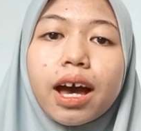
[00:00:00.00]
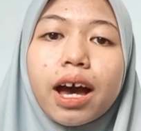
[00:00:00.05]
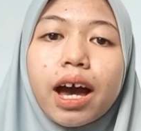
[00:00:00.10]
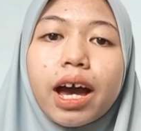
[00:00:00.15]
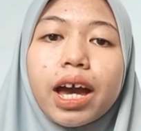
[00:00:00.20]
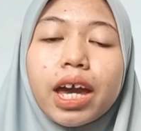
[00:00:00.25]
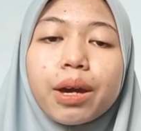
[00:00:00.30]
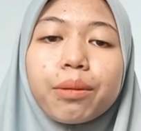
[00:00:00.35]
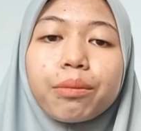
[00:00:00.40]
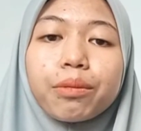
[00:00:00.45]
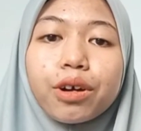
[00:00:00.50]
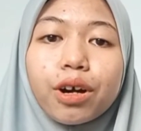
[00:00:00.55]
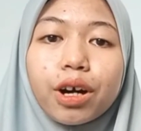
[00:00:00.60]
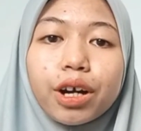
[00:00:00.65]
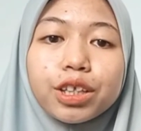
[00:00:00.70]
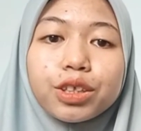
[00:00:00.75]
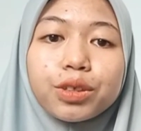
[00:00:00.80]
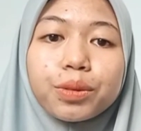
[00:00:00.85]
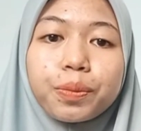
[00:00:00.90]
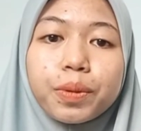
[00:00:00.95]
I am
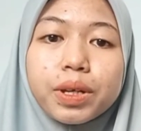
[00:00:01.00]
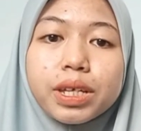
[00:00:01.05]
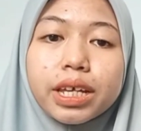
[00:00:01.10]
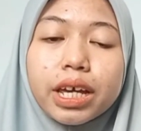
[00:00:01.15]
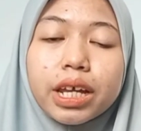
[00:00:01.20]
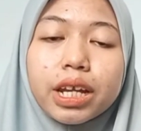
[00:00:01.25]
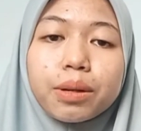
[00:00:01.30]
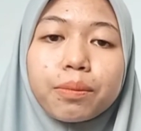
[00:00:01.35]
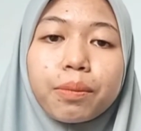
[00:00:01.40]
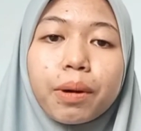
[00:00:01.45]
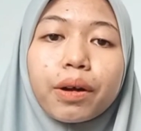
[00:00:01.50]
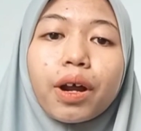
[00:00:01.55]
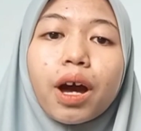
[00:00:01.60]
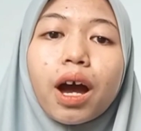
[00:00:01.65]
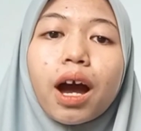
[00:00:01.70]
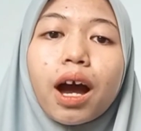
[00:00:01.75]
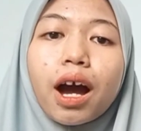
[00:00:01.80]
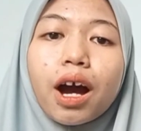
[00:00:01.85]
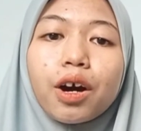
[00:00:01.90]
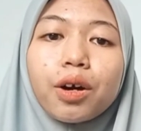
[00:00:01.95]
going to present about
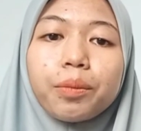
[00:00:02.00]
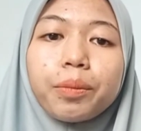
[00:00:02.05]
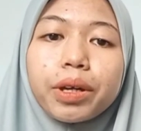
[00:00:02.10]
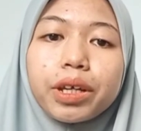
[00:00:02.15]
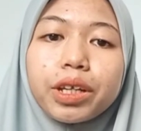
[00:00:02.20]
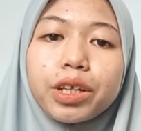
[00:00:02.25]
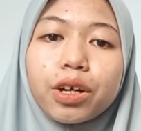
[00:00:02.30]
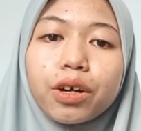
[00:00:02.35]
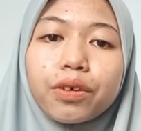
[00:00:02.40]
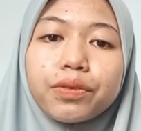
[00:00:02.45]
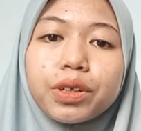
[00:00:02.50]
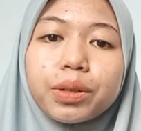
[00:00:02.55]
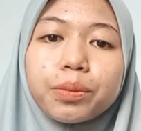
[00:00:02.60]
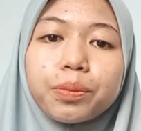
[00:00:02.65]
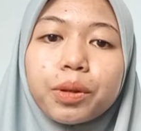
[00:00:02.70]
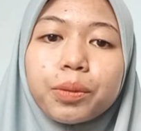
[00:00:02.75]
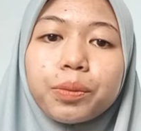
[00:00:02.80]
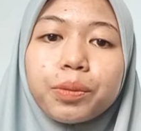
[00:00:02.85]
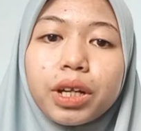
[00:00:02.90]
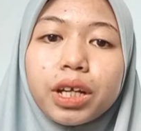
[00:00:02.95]
how many of the
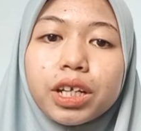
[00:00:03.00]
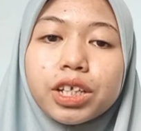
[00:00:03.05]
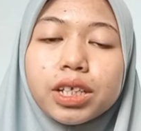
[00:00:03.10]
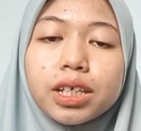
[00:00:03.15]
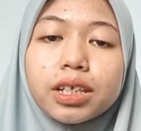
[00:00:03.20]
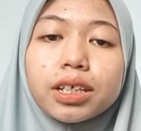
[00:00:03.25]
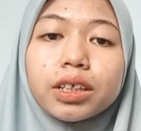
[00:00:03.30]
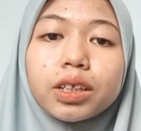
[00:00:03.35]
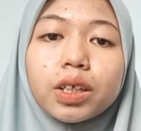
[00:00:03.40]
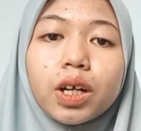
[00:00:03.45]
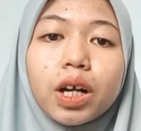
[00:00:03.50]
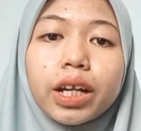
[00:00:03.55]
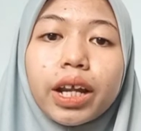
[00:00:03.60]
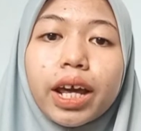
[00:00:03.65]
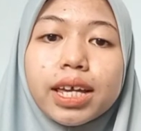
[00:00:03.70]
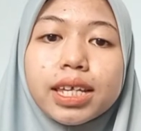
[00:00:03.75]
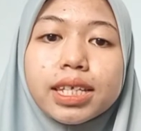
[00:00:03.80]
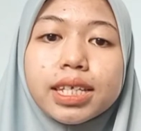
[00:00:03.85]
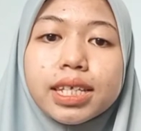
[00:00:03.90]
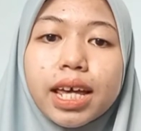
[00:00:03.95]
population got
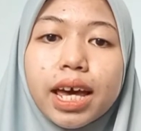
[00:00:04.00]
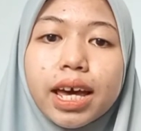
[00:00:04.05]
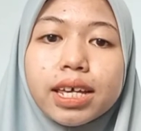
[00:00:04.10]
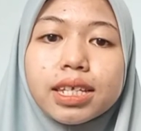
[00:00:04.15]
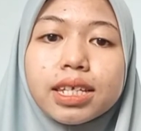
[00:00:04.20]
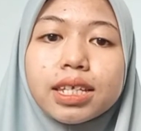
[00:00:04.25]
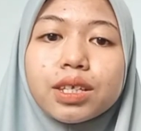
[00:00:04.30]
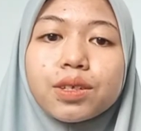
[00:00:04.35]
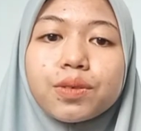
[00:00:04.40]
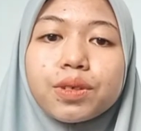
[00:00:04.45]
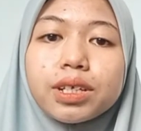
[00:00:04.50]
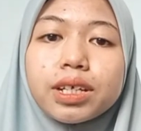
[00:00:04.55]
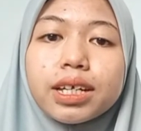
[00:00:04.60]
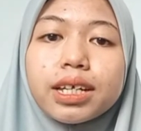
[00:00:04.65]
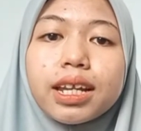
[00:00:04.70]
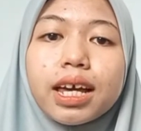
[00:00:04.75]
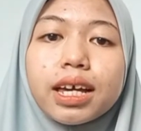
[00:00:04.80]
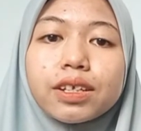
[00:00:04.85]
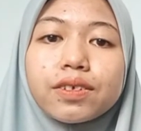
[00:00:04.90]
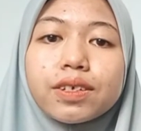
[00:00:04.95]
access to the
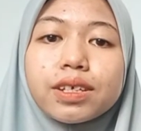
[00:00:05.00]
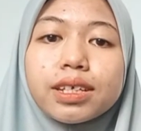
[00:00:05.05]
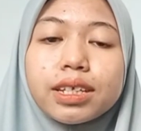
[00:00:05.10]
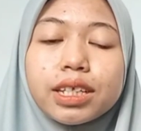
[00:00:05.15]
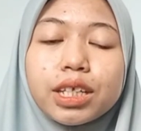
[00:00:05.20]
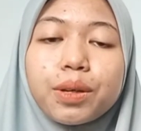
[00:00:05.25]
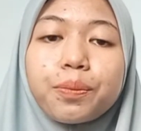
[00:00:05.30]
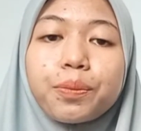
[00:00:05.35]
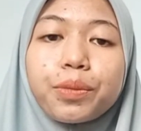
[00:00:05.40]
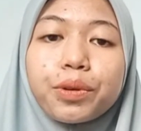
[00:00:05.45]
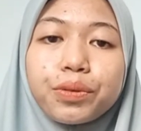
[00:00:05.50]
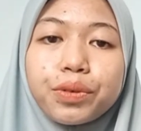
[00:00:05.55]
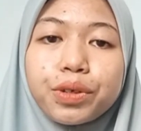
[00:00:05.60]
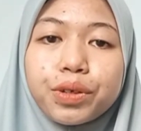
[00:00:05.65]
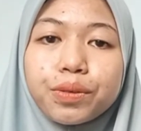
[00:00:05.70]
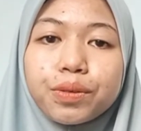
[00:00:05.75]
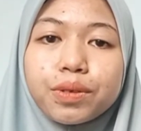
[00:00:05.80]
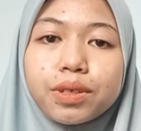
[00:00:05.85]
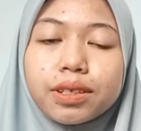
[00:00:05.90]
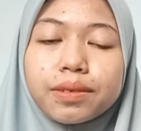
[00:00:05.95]
electricity
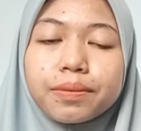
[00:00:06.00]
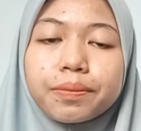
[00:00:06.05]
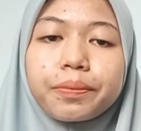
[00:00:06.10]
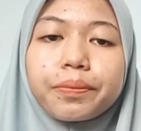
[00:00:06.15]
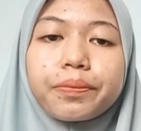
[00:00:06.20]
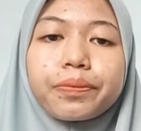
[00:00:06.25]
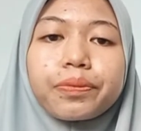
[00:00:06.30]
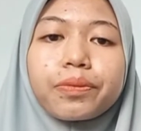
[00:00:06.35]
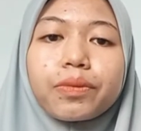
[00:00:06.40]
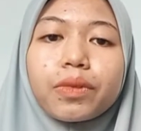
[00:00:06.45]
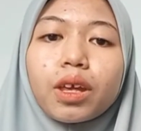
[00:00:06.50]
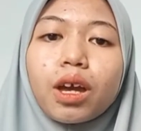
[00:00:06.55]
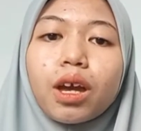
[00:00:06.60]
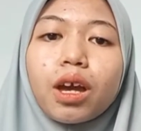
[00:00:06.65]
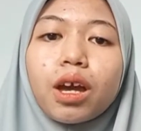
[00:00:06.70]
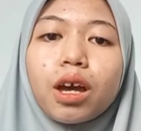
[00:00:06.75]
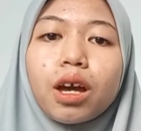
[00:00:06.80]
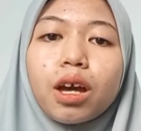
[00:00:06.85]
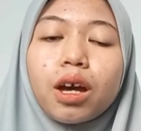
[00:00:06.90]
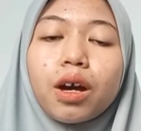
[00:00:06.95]
produced.
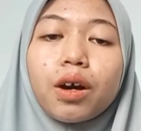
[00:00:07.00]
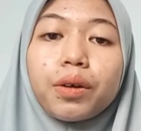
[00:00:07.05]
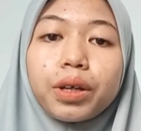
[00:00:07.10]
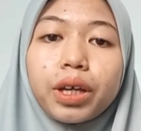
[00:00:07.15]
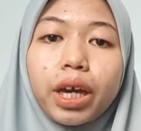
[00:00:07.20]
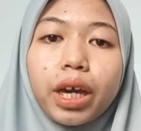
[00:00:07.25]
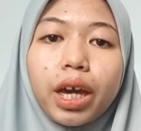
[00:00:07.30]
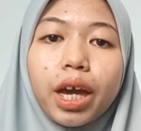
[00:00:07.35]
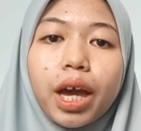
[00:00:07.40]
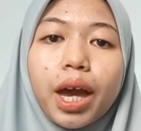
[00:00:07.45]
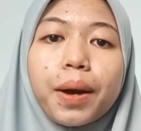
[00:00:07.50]
Okay,